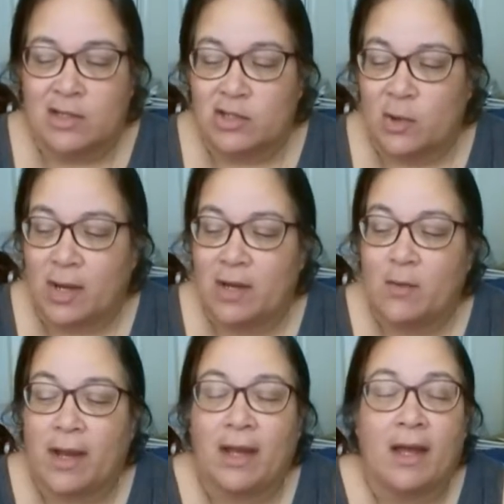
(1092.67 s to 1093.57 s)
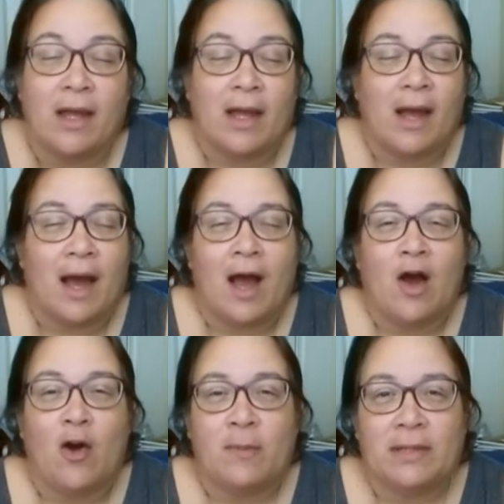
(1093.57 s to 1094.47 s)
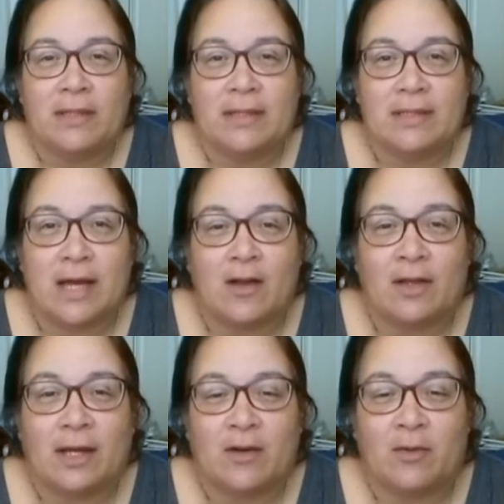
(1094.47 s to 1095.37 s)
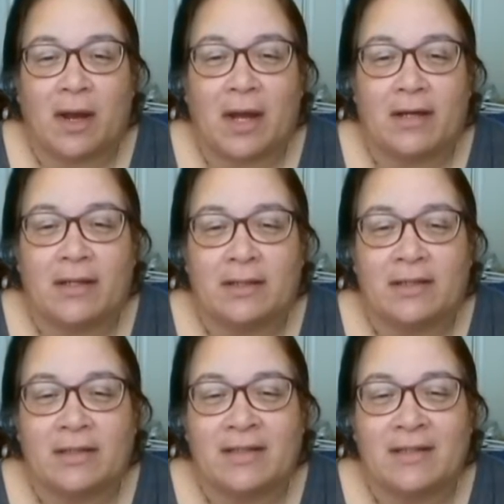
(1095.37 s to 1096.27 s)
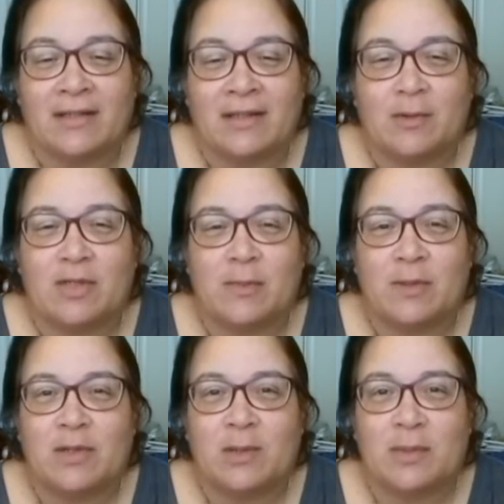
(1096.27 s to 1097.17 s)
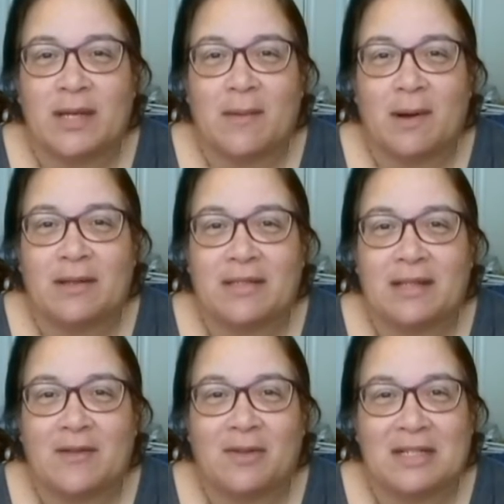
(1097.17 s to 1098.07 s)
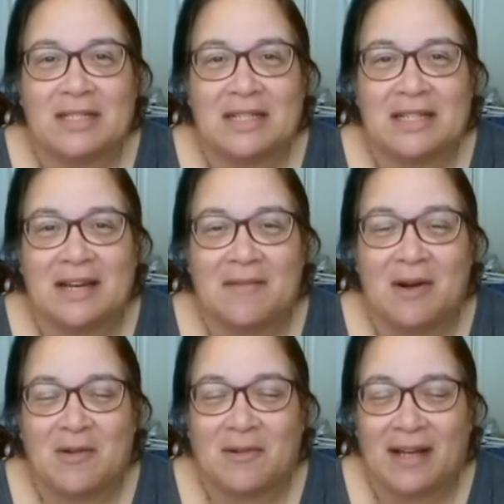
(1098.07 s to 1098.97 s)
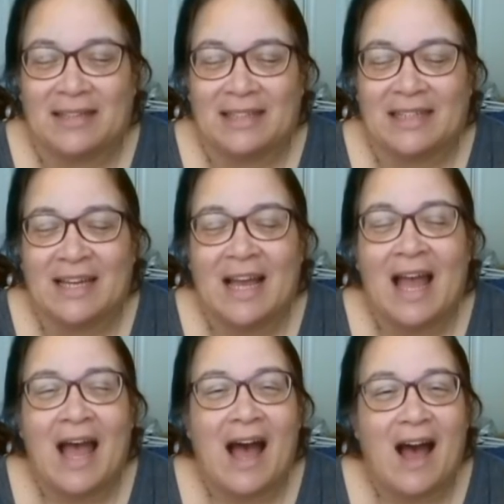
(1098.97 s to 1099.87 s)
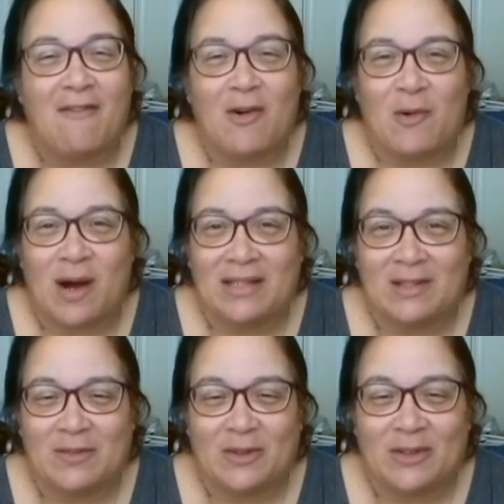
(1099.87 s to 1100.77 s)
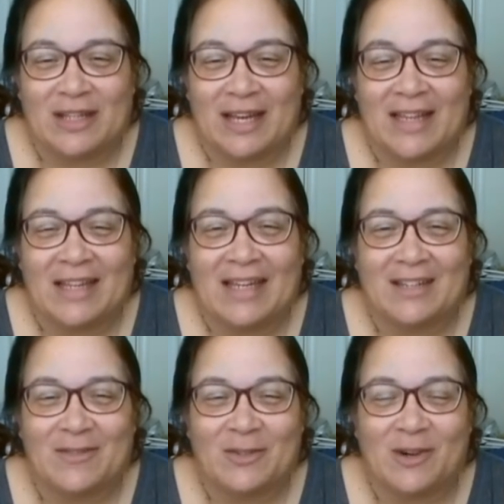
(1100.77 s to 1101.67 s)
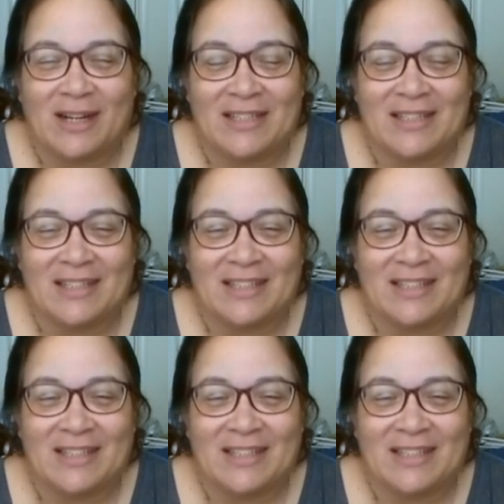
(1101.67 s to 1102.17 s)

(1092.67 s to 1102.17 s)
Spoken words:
So anyway, I hope it didn't sound like a rant. It was supposed to be about celebrities and not about ranting. Have a wonderful day, and thank you for watching.